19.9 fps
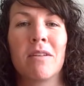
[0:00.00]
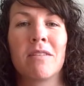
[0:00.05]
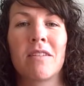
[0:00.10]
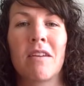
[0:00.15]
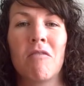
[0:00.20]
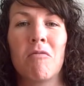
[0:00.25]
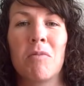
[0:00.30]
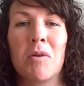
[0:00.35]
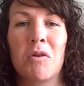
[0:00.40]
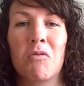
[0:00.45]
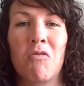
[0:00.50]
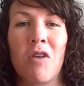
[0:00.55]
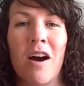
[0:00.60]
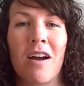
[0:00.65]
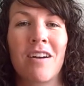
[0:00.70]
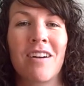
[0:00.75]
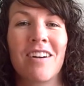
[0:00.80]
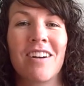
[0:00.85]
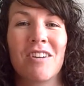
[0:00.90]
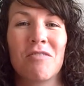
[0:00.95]
but instead of being
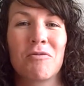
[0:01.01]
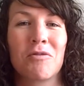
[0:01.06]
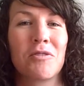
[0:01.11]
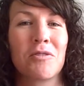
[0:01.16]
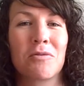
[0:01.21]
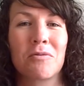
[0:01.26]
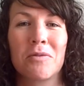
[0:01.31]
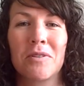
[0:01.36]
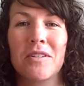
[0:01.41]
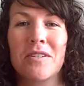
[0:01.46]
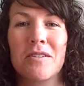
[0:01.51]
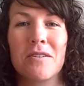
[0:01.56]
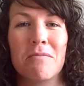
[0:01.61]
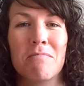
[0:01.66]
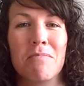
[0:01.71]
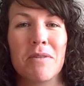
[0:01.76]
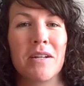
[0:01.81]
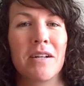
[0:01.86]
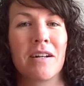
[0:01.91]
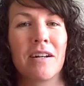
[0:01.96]
water, it was just really
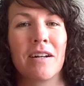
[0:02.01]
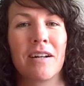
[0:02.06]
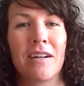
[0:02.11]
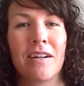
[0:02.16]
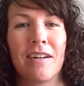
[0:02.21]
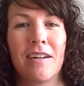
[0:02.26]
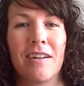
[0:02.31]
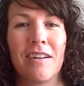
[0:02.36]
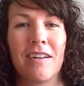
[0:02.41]
good beer.